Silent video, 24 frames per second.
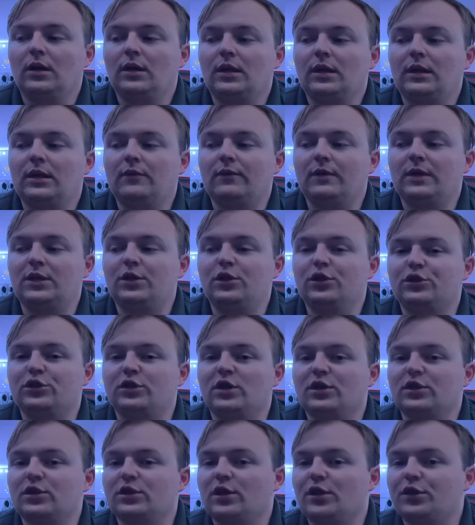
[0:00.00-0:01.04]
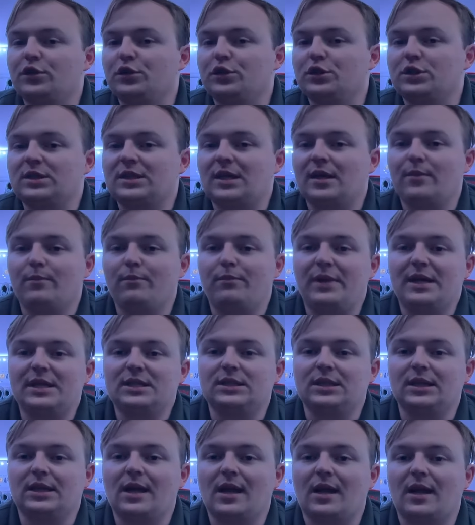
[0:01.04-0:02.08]
if he just doesn't understand
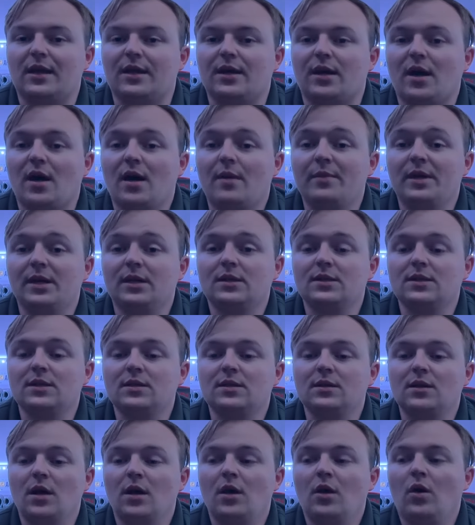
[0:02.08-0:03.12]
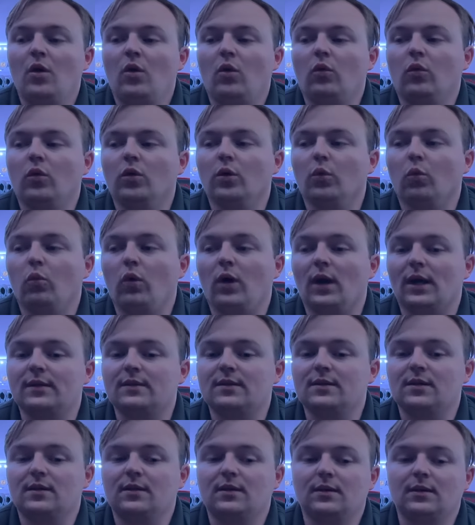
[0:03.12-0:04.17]
basic economics or
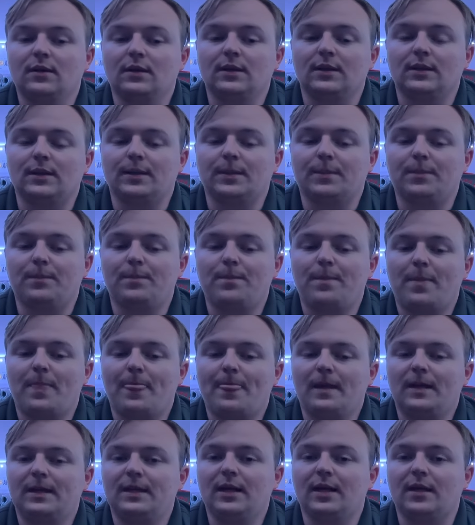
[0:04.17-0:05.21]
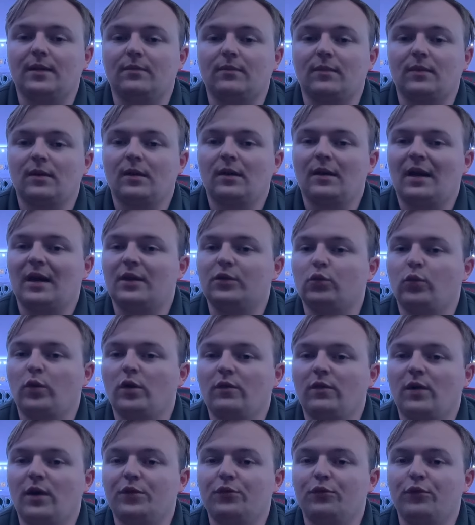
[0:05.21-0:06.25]
what. Again, at
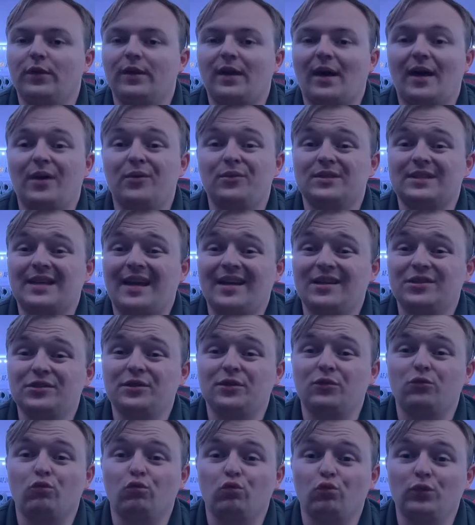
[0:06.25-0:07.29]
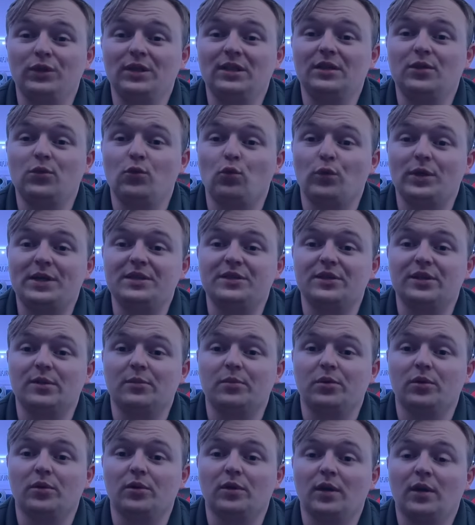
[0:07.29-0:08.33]
$1,200, I was actually really
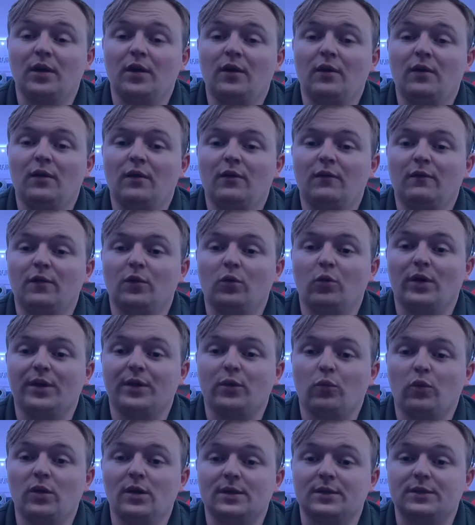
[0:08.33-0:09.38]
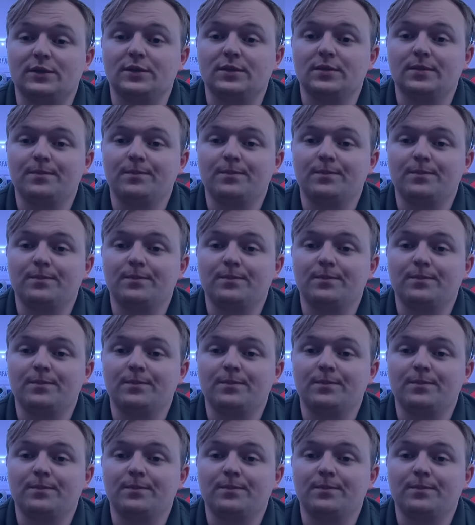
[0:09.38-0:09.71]
reasonable for what it was.